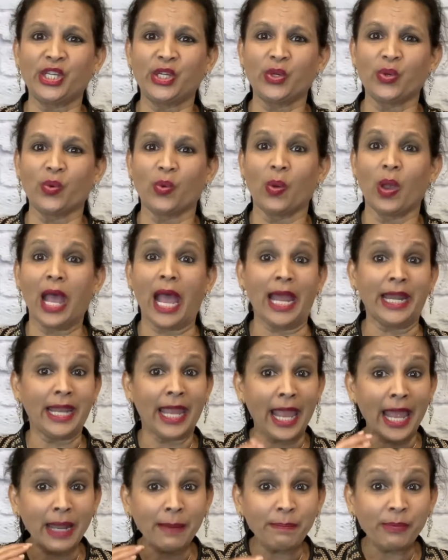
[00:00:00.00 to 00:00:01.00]
you and
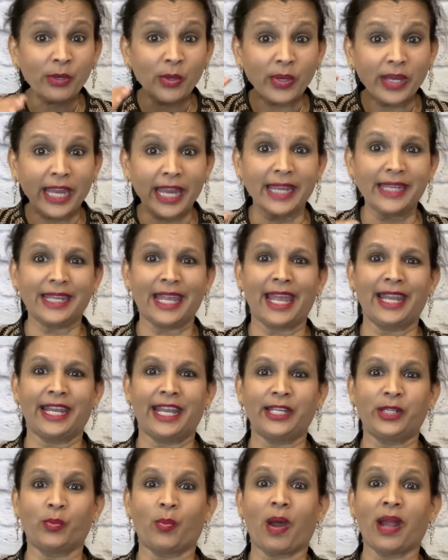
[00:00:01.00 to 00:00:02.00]
help you gain an
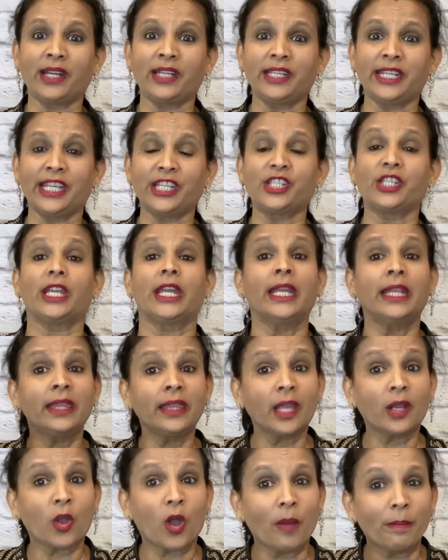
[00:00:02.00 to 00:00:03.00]
advantage
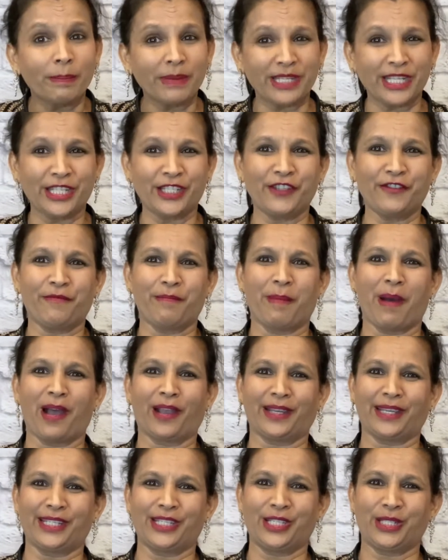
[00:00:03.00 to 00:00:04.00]
in the competitive
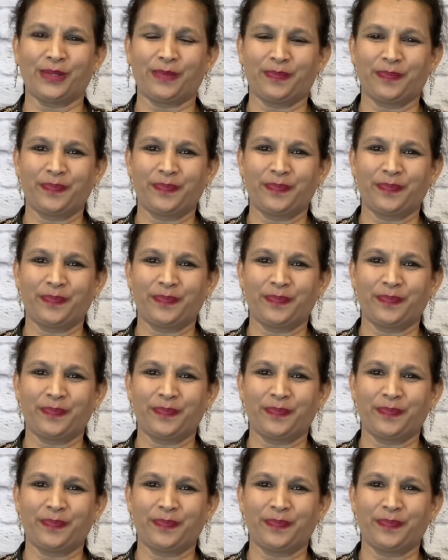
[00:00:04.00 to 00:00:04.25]
market.